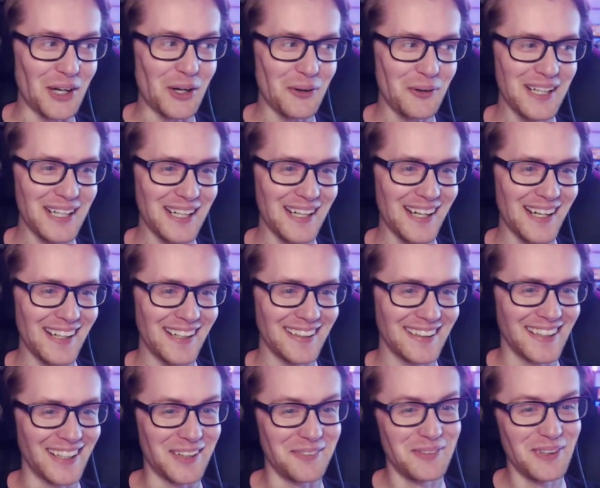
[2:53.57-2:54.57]
Oh,
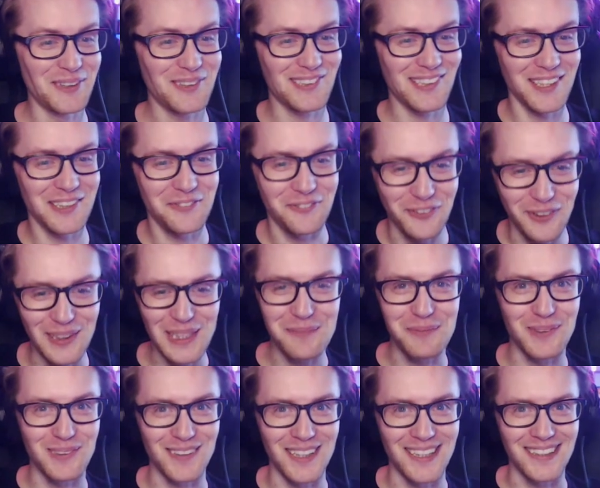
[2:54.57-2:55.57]
yeah. I'm not just fully
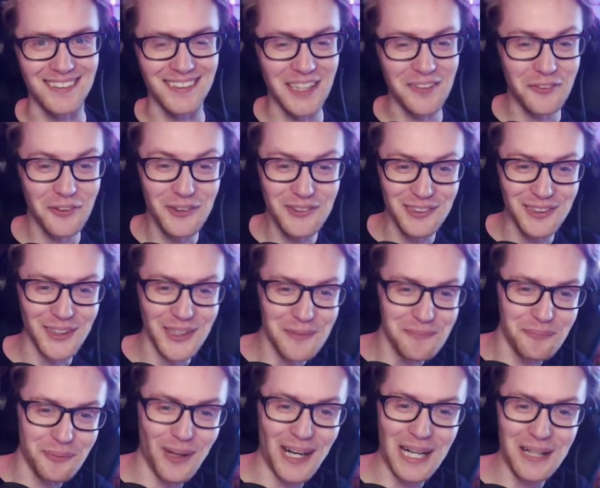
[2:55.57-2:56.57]
protected. I've also got
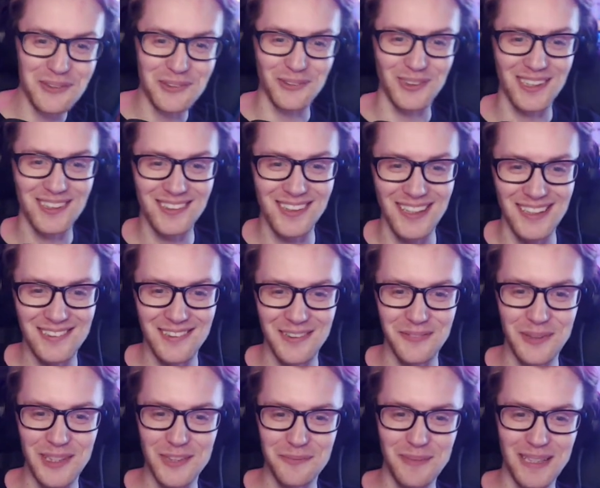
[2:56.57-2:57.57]
the browser
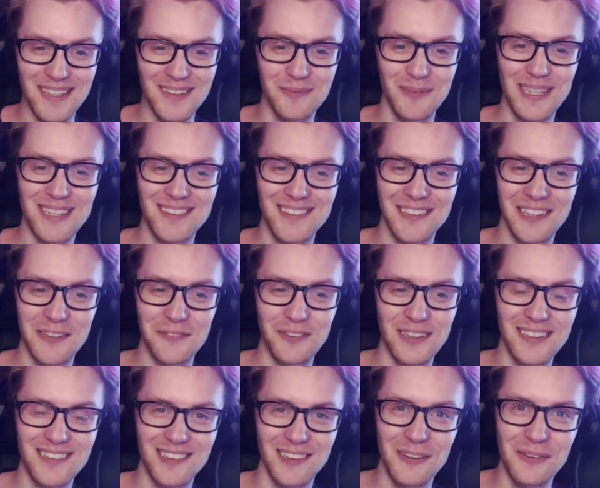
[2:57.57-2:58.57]
extension, which makes my
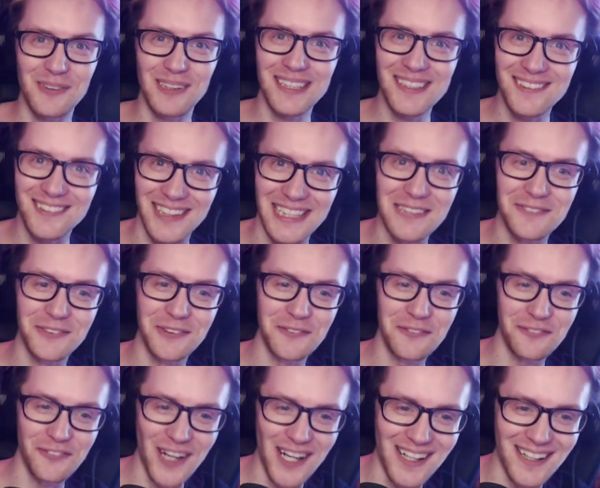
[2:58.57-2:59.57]
surfing totally safe
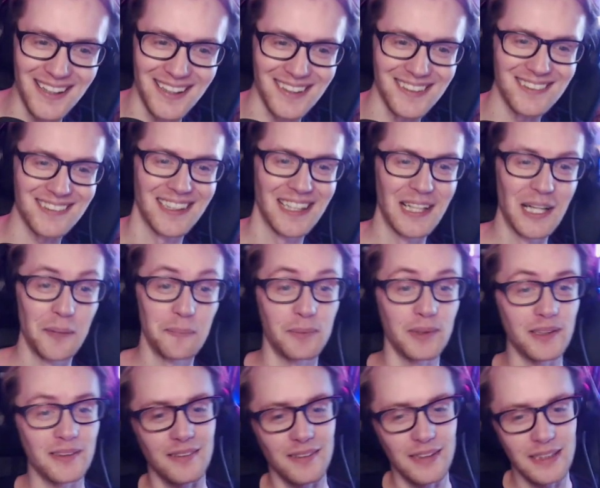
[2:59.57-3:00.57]
and fast.
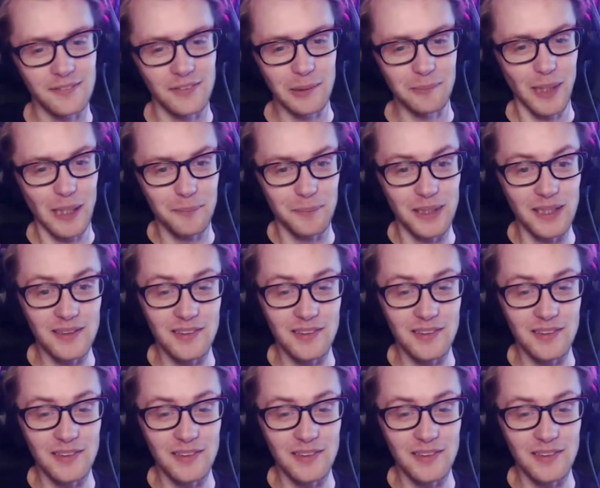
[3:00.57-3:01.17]
But leaving my